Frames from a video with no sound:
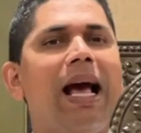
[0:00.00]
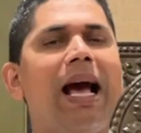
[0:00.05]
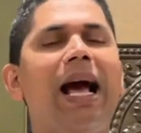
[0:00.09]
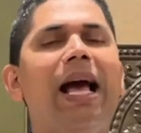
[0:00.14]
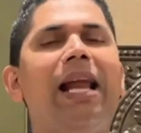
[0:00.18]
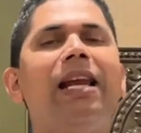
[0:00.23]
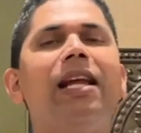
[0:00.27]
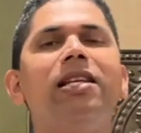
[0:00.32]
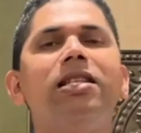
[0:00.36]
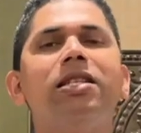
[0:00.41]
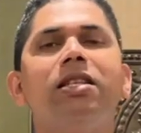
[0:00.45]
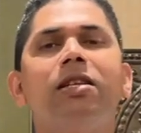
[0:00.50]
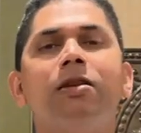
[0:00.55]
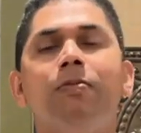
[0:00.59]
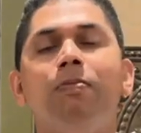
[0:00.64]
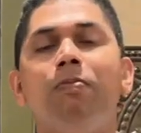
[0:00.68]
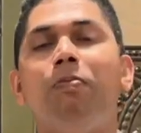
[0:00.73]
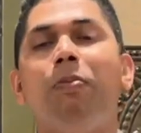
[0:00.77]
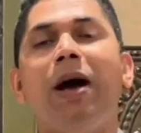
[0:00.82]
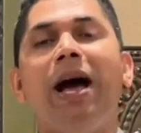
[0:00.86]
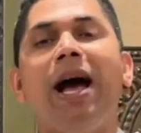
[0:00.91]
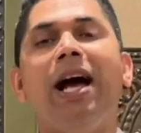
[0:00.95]
and His
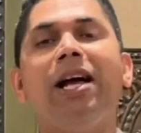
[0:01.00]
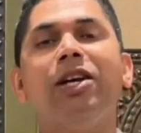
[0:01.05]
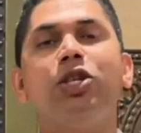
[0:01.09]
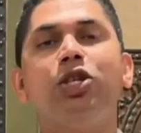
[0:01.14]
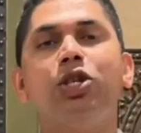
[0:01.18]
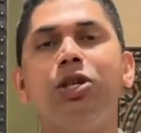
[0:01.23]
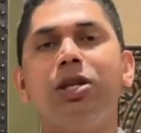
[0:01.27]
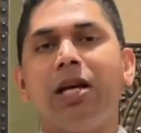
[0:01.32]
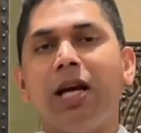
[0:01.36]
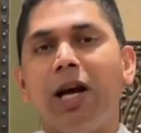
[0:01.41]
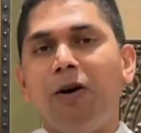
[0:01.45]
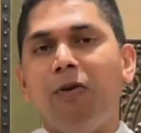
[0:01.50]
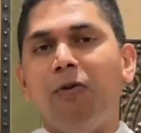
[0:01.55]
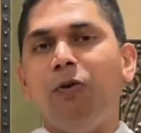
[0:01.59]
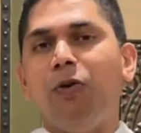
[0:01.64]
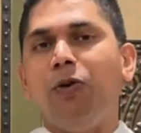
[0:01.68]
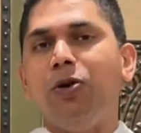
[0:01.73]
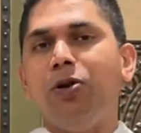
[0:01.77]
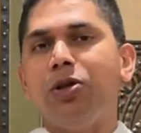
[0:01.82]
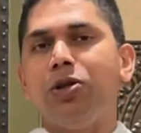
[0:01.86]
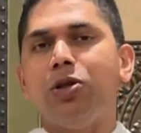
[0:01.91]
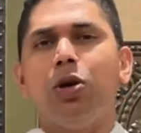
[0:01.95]
compassion
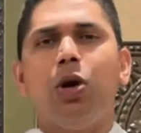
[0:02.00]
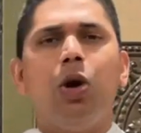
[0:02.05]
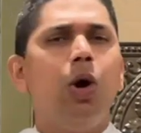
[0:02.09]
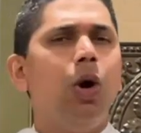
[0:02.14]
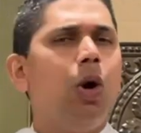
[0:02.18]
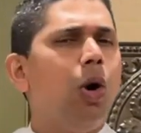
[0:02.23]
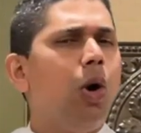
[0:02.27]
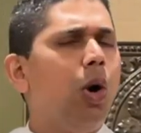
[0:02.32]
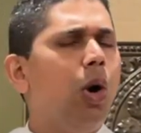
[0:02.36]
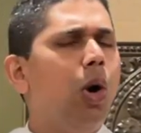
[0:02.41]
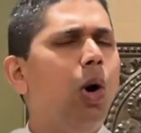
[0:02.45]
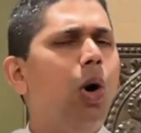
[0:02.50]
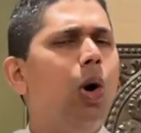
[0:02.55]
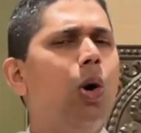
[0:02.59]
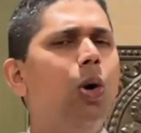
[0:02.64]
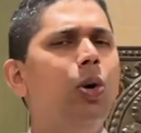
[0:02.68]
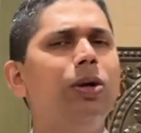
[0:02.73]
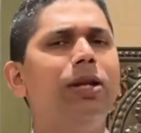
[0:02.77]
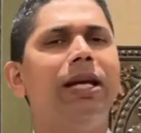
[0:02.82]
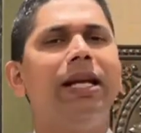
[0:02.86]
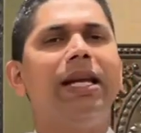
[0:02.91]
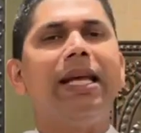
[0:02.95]
covers all
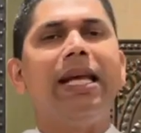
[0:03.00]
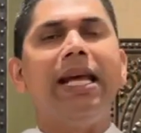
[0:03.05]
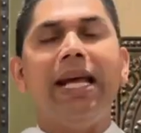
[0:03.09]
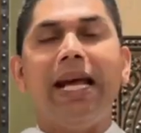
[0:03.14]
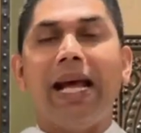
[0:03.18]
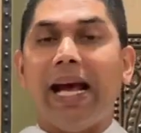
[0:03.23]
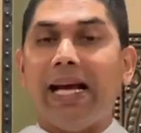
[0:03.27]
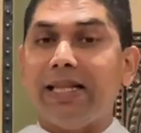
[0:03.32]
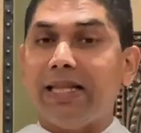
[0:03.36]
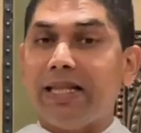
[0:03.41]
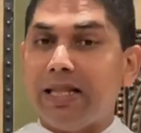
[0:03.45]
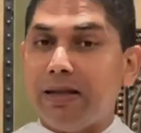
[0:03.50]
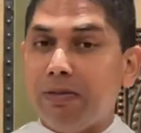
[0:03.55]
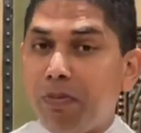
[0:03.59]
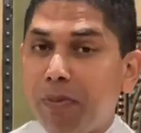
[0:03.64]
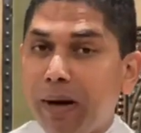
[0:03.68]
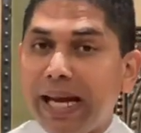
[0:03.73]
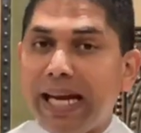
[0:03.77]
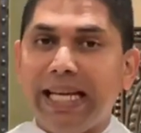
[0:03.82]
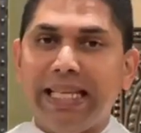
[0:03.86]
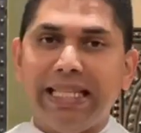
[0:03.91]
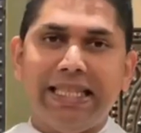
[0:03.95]
that He has
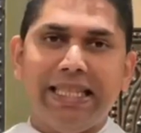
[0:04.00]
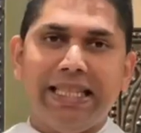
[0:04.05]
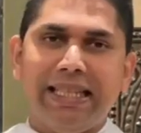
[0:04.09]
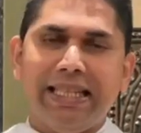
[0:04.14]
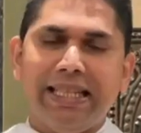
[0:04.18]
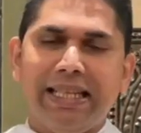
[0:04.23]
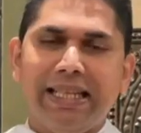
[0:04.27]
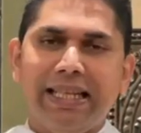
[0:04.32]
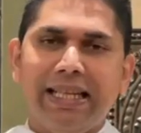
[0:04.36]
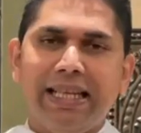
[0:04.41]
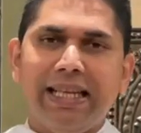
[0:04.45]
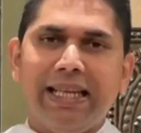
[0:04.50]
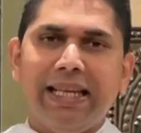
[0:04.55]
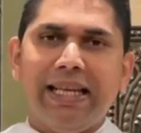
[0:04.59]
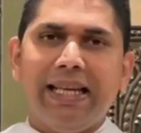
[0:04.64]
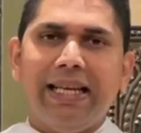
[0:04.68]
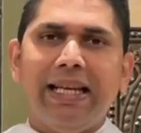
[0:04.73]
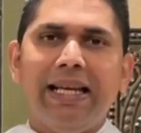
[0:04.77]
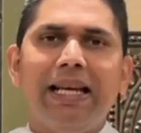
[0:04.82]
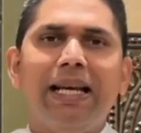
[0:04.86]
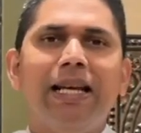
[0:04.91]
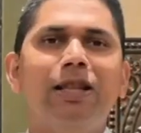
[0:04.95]
made.
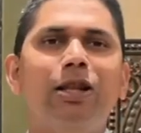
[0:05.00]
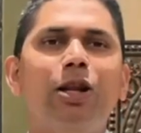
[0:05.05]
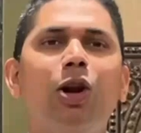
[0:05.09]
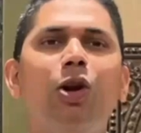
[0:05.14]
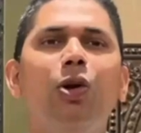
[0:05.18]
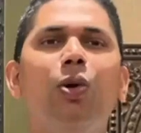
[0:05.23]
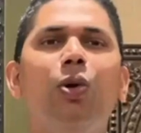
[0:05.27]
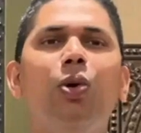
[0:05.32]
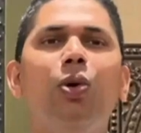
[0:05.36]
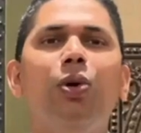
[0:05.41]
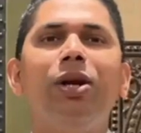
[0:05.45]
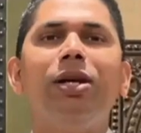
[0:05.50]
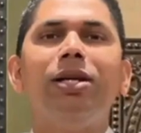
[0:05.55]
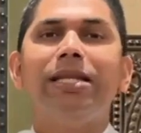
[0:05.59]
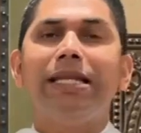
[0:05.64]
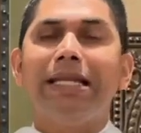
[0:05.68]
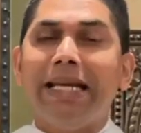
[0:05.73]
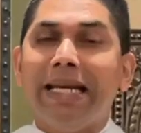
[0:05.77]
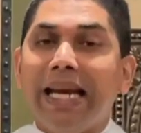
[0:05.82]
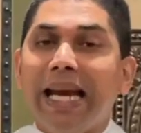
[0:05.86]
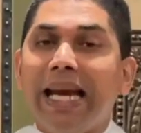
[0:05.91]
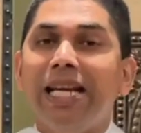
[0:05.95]
The Lord is
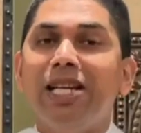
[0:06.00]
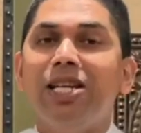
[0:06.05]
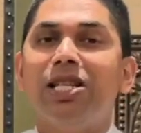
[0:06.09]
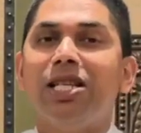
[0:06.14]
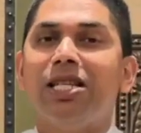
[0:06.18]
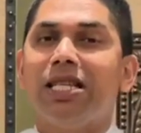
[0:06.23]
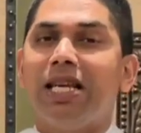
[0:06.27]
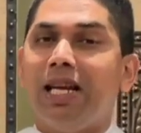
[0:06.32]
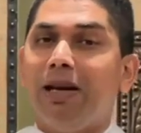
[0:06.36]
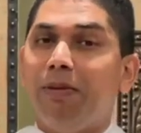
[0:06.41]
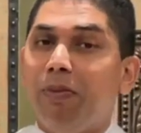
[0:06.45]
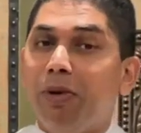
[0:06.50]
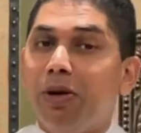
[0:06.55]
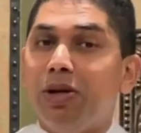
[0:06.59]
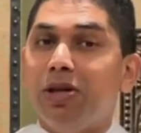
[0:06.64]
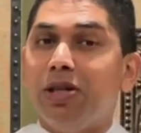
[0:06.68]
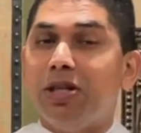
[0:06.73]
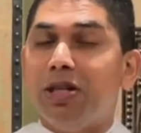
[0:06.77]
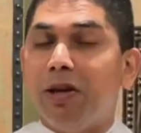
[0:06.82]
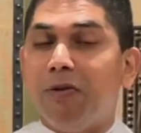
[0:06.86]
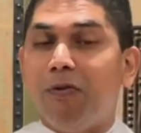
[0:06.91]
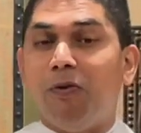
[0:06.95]
gracious and
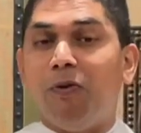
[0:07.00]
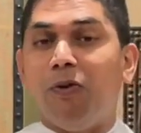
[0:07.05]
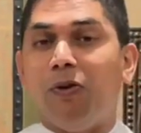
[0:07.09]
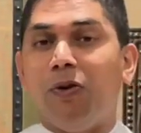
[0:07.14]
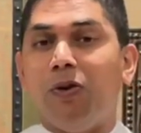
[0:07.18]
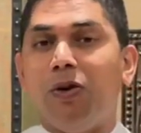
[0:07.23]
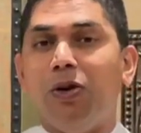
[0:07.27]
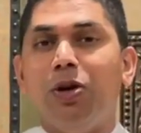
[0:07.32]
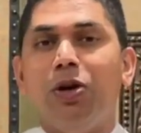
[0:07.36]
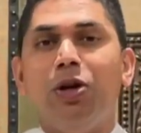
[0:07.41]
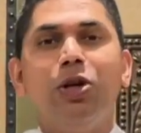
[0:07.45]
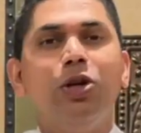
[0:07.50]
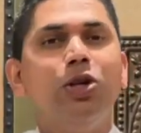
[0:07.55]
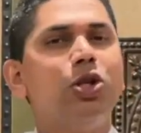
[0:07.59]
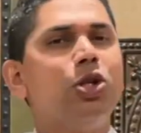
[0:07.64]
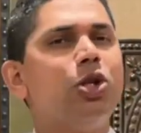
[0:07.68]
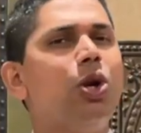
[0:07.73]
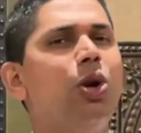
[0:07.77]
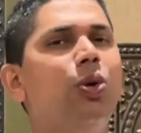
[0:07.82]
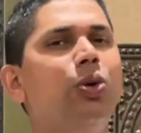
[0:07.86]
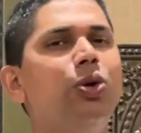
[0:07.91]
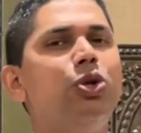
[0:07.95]
merciful,
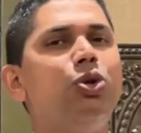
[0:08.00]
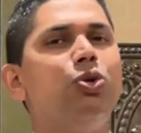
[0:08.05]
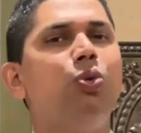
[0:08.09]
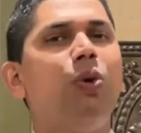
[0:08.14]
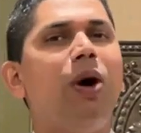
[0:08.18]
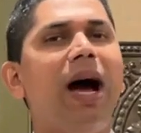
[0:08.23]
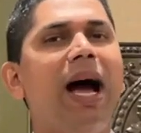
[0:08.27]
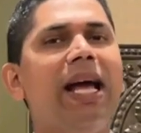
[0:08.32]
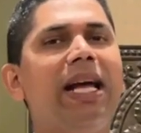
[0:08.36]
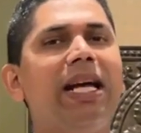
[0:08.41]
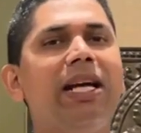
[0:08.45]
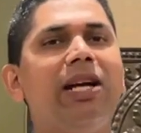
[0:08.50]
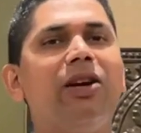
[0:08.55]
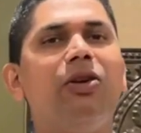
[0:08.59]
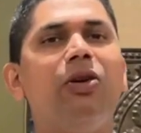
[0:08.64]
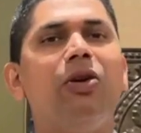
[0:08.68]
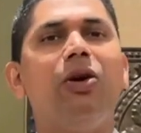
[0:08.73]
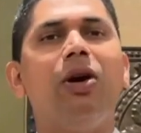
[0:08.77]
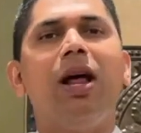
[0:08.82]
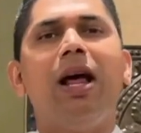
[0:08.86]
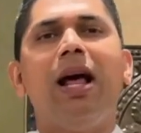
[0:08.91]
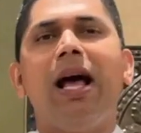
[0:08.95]
slow to
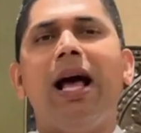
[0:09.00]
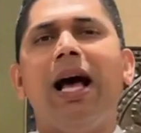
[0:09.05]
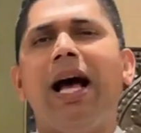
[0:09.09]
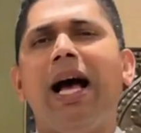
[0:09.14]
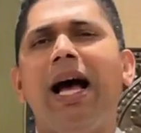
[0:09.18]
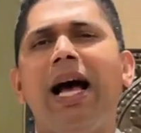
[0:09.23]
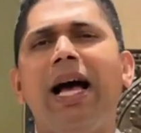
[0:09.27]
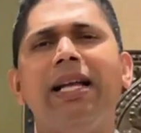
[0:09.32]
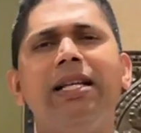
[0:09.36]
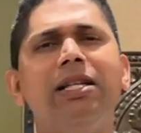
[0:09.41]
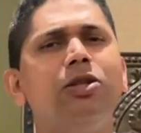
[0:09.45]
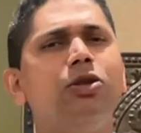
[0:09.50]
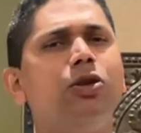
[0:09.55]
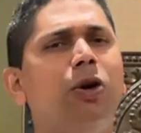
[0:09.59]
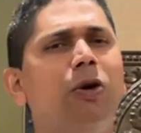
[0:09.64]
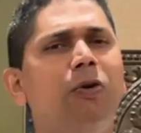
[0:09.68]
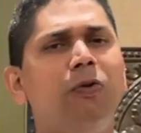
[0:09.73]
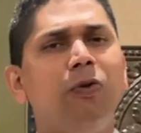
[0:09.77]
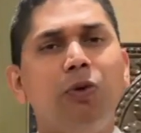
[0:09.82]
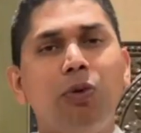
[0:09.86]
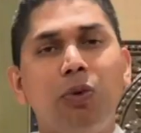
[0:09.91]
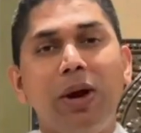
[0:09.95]
anger and
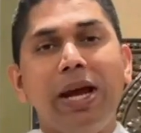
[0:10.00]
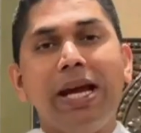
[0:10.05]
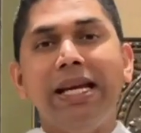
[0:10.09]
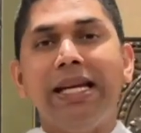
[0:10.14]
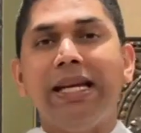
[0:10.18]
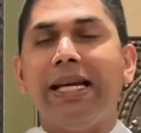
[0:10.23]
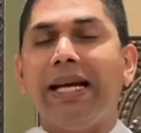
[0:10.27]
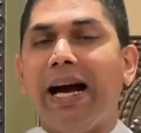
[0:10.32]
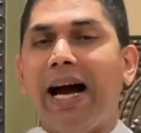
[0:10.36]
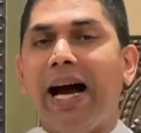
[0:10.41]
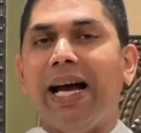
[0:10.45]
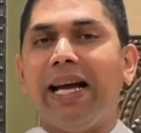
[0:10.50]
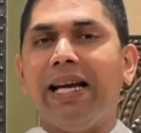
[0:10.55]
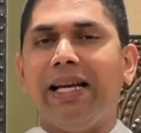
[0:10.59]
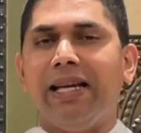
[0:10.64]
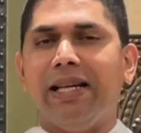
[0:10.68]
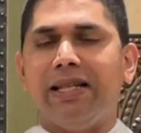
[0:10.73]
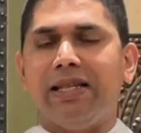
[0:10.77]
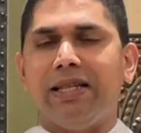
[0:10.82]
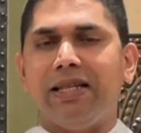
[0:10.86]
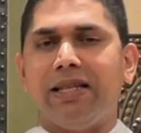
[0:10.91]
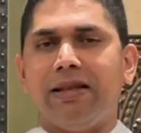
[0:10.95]
of great
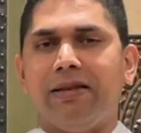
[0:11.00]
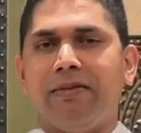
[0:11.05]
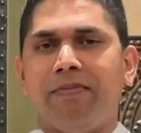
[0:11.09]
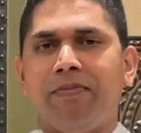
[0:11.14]
kindness.